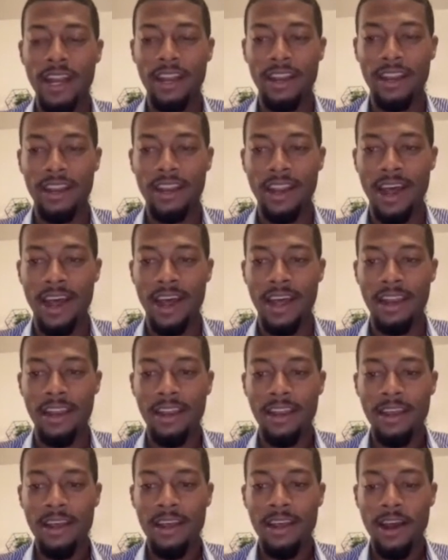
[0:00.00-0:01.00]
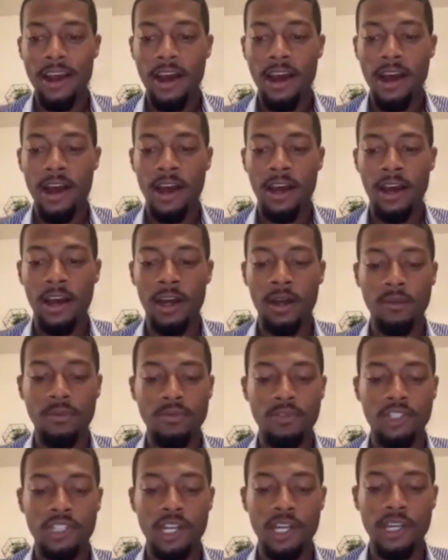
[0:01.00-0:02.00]
to
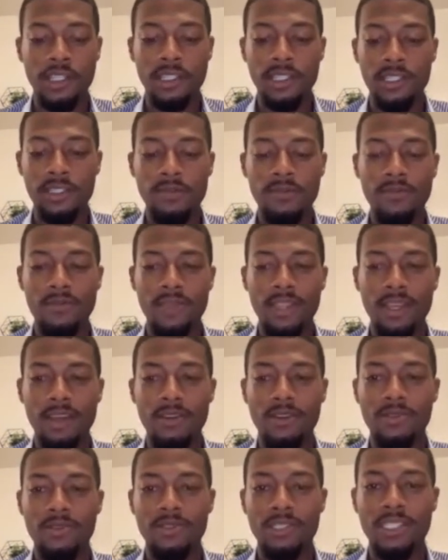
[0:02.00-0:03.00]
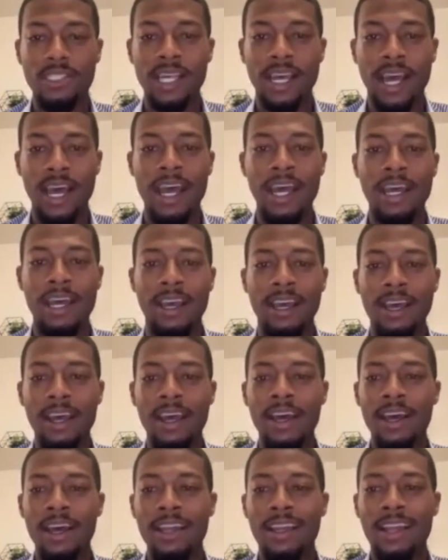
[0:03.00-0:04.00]
not just say, hey,
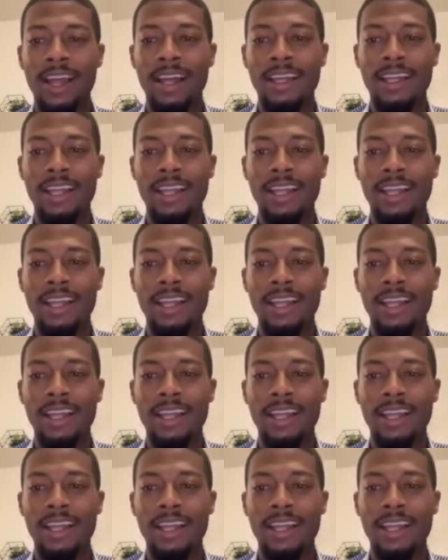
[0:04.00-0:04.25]
like